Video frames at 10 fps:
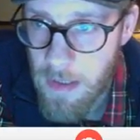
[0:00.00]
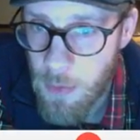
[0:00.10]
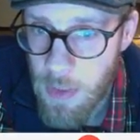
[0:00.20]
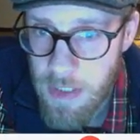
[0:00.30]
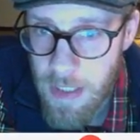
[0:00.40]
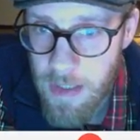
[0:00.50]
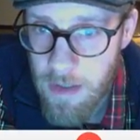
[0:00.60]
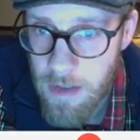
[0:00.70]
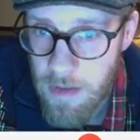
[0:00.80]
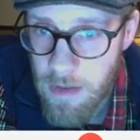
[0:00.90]
I wish I
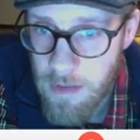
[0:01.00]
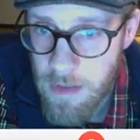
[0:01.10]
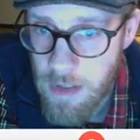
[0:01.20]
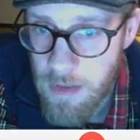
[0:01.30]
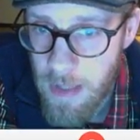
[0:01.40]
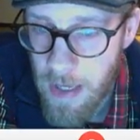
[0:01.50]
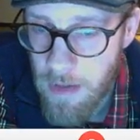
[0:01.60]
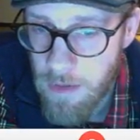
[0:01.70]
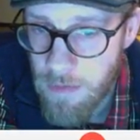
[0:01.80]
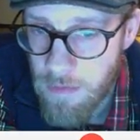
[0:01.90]
could just
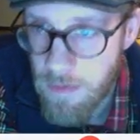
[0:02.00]
kind of